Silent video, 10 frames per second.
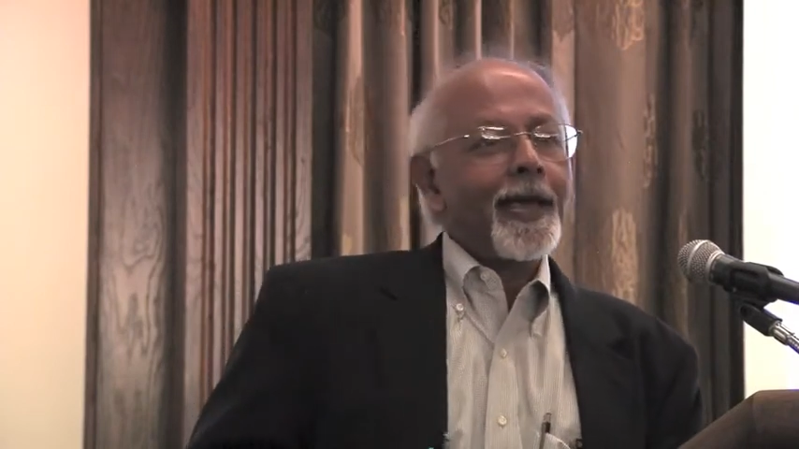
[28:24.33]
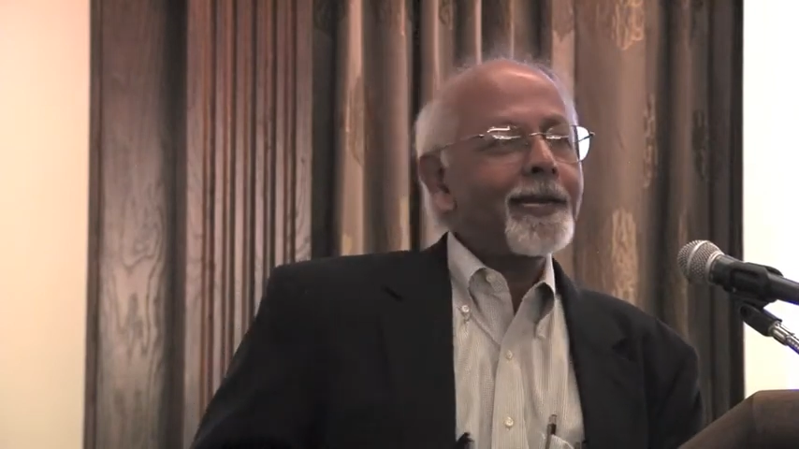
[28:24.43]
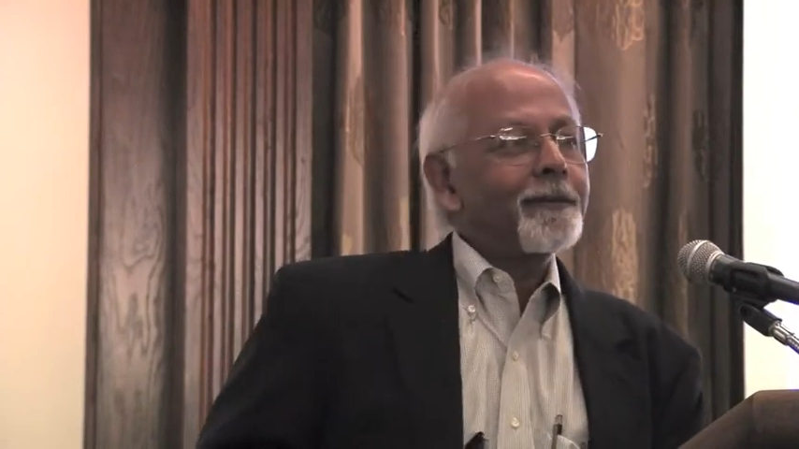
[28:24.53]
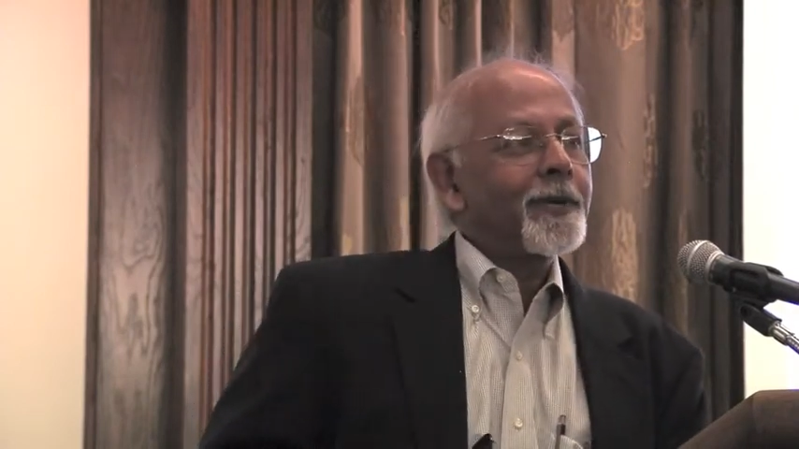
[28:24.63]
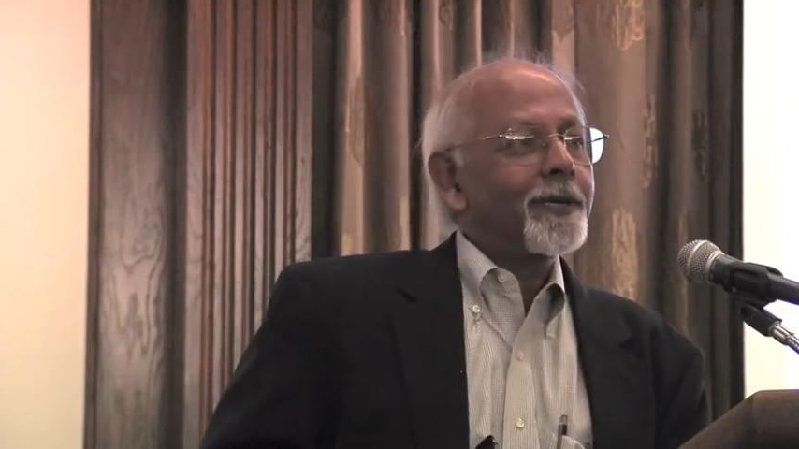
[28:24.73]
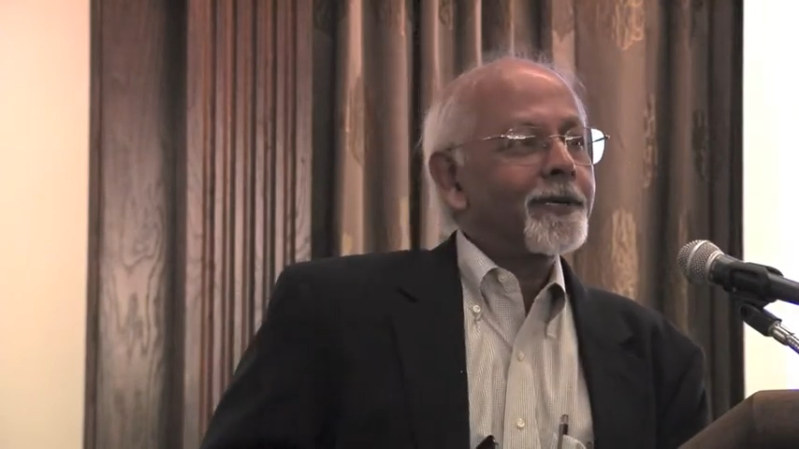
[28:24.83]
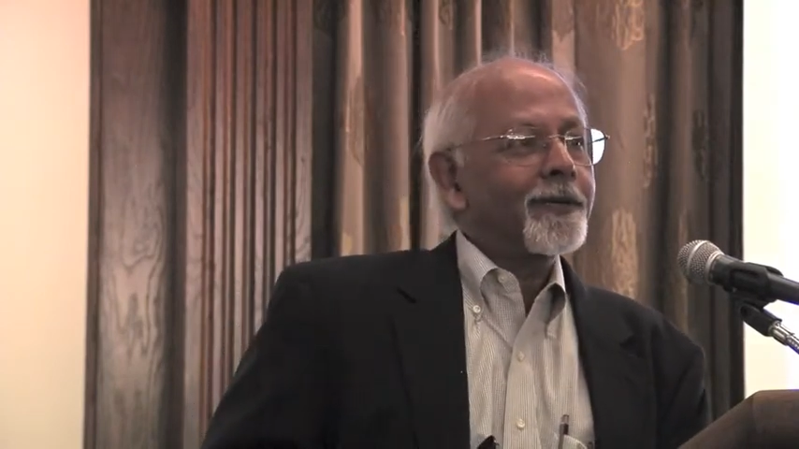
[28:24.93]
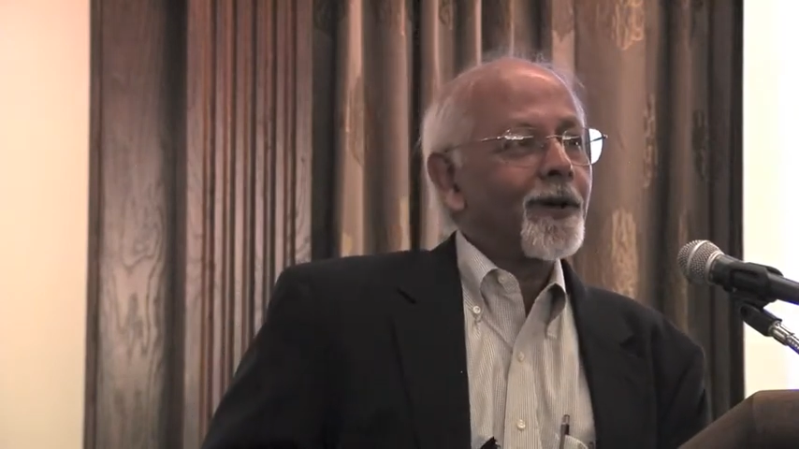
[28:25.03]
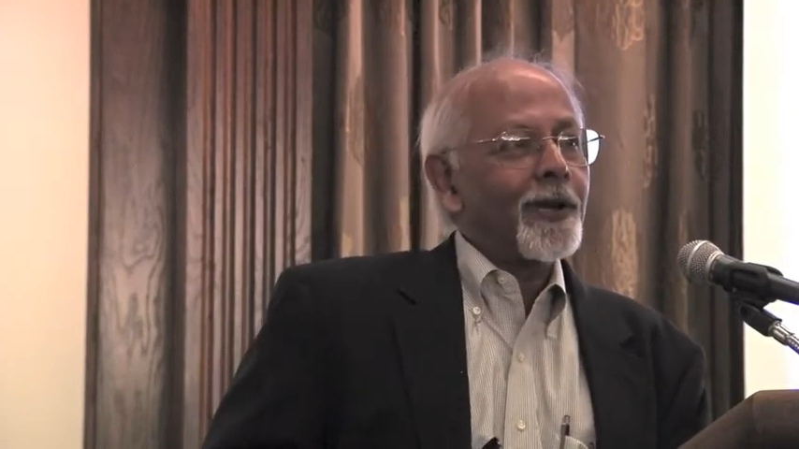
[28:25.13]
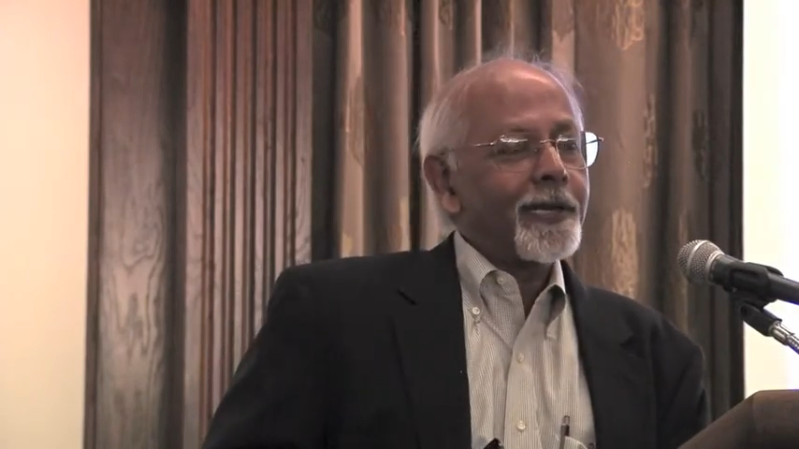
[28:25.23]
element
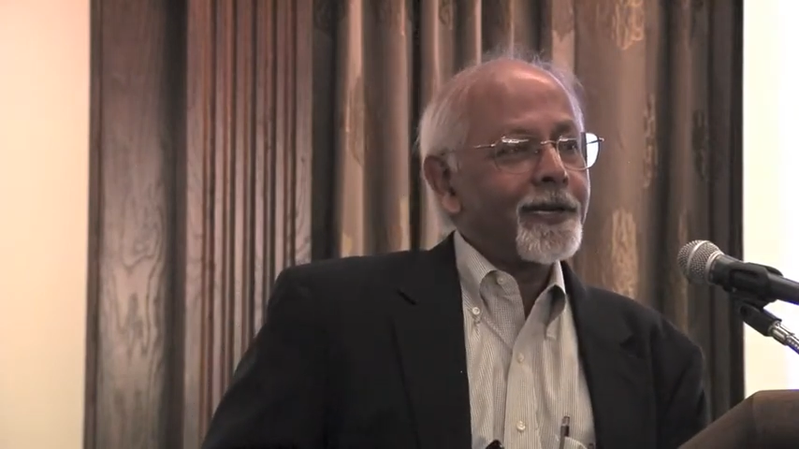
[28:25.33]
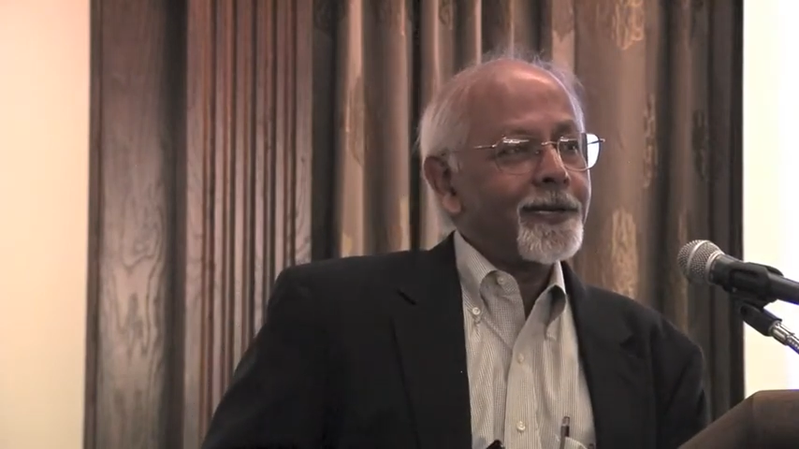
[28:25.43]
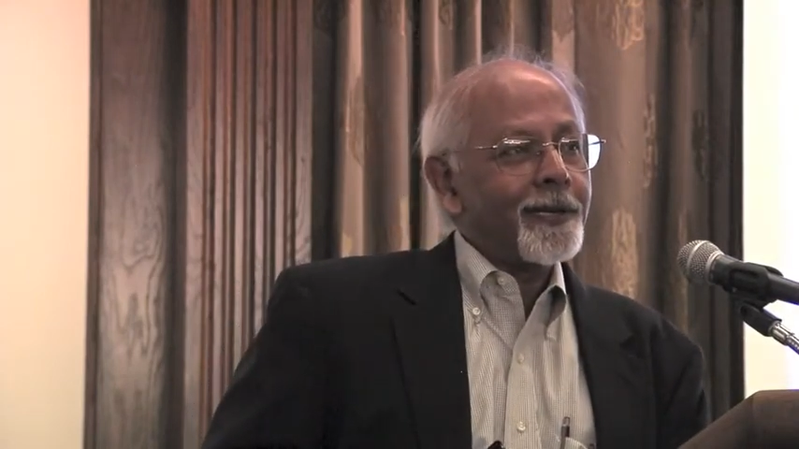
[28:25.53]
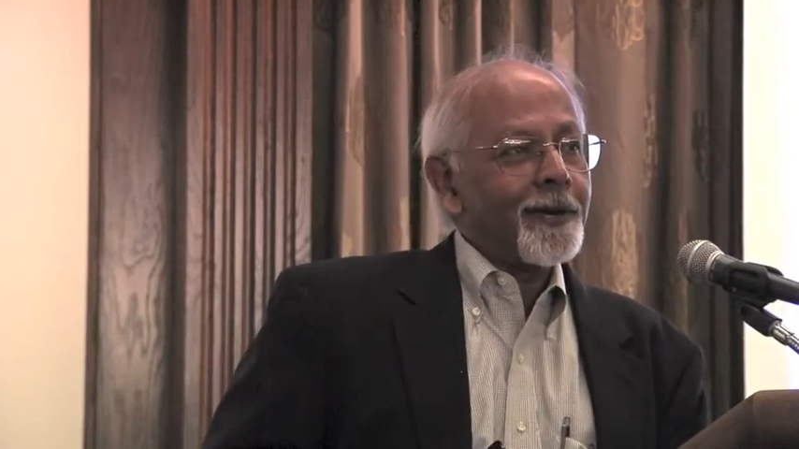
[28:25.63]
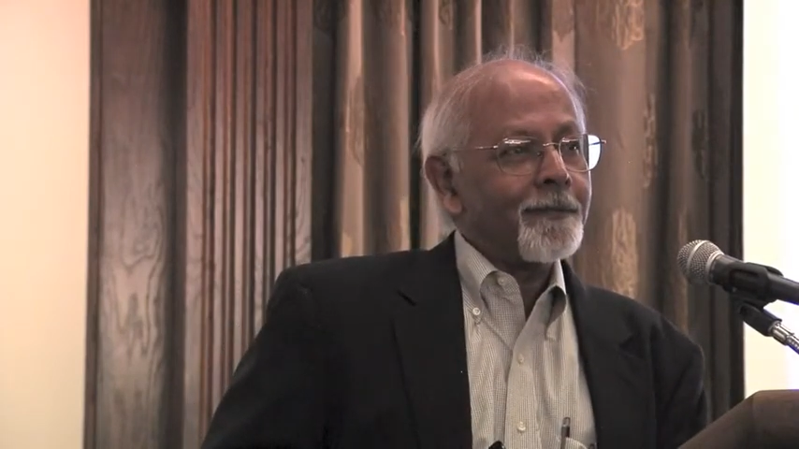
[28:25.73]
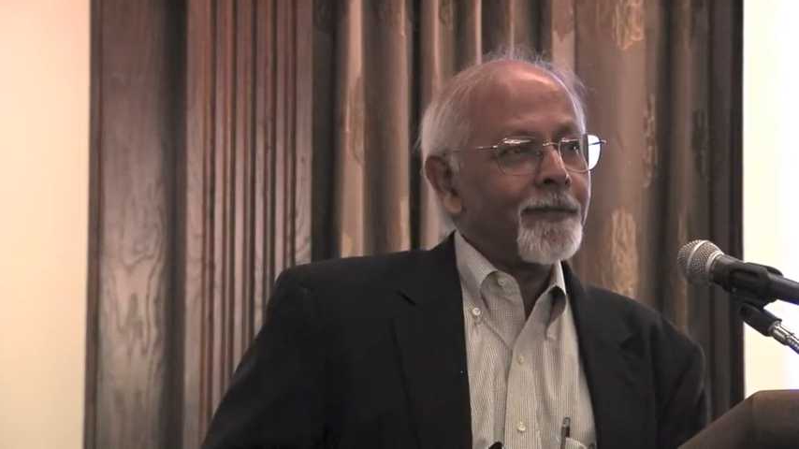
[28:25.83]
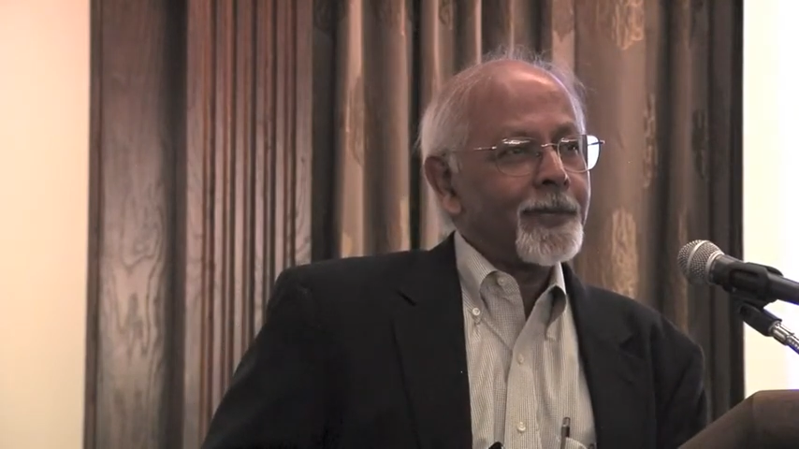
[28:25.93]
called iridium,